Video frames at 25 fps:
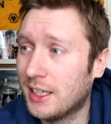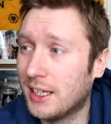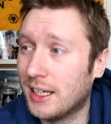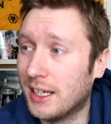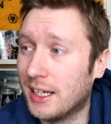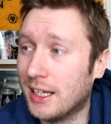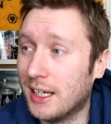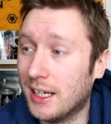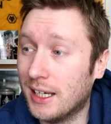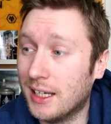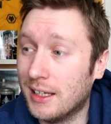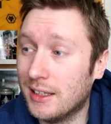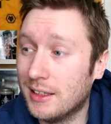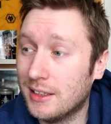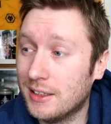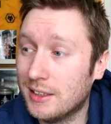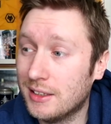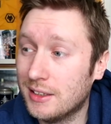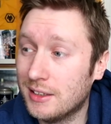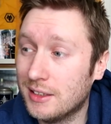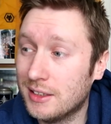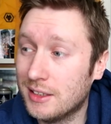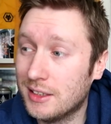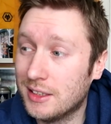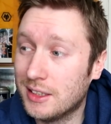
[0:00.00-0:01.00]
A
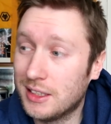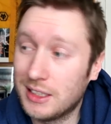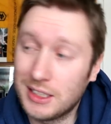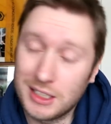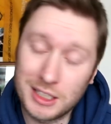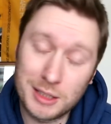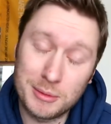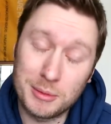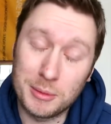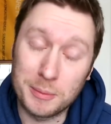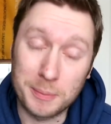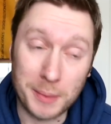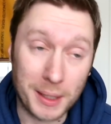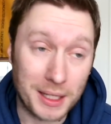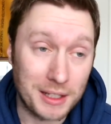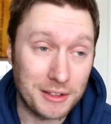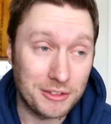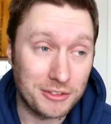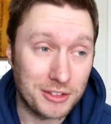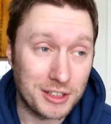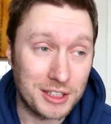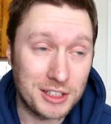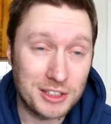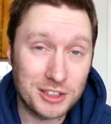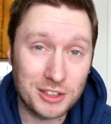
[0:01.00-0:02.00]
couple of
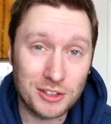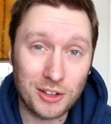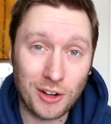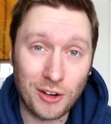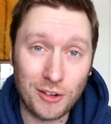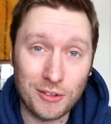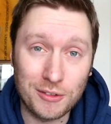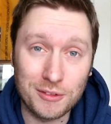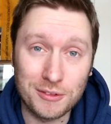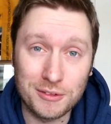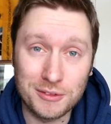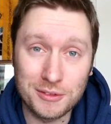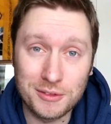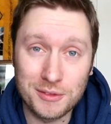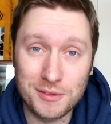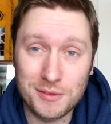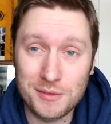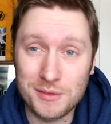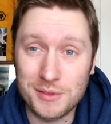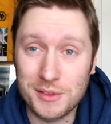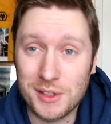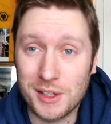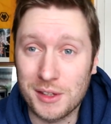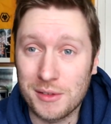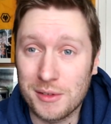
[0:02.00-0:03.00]
benefits of
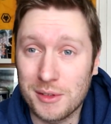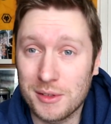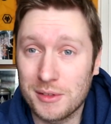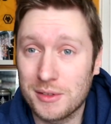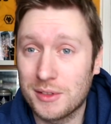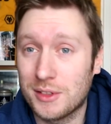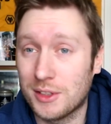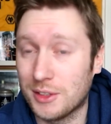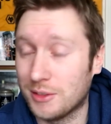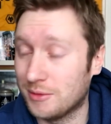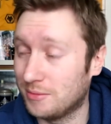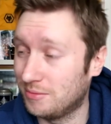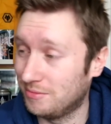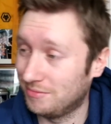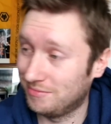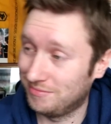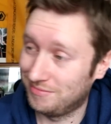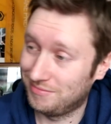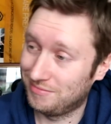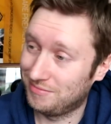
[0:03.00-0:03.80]
the